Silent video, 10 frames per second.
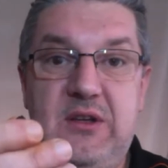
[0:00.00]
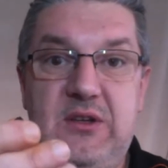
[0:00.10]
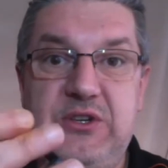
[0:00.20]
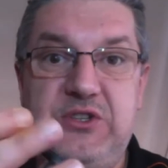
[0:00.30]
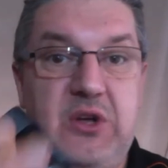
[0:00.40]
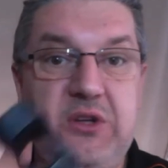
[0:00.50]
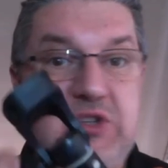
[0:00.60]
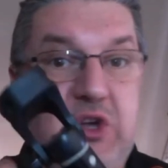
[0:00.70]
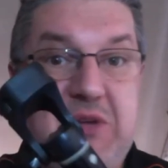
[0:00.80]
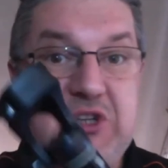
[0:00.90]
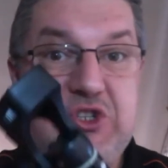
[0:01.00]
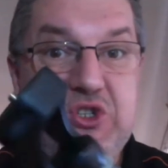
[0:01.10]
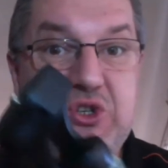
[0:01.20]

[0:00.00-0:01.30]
It's not much